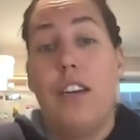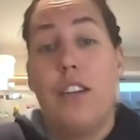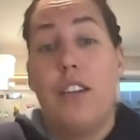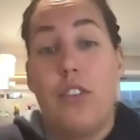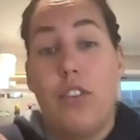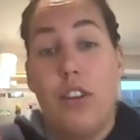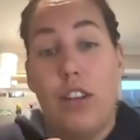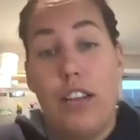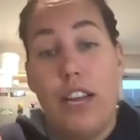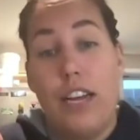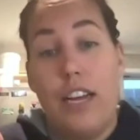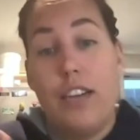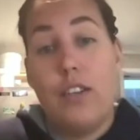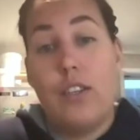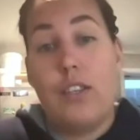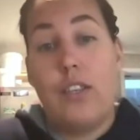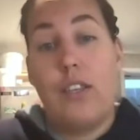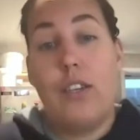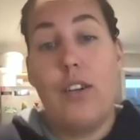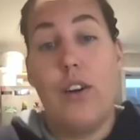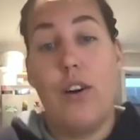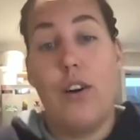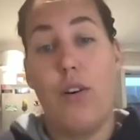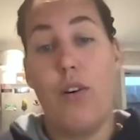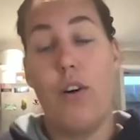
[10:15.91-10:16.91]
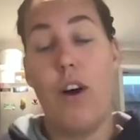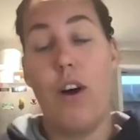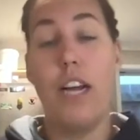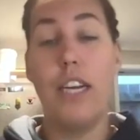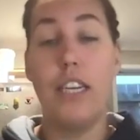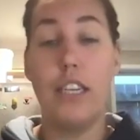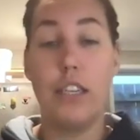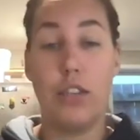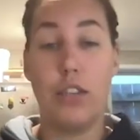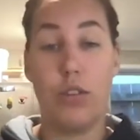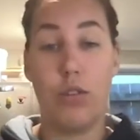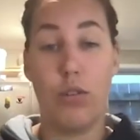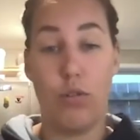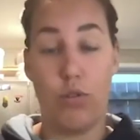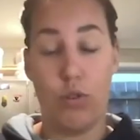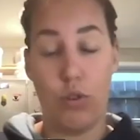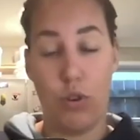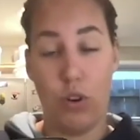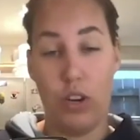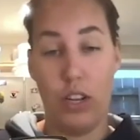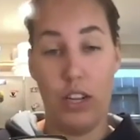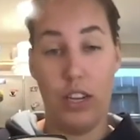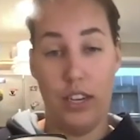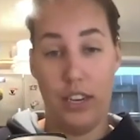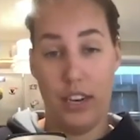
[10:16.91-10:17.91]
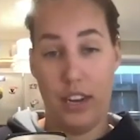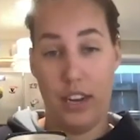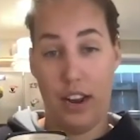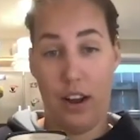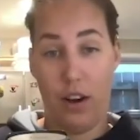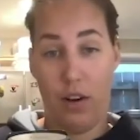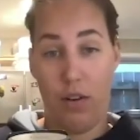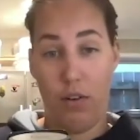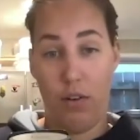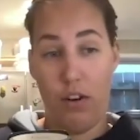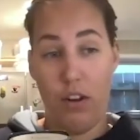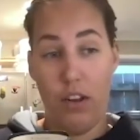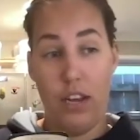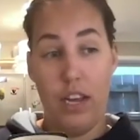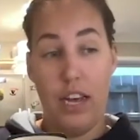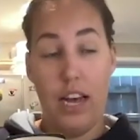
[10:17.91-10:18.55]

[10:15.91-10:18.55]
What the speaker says: to let us know, I need to go toilet now.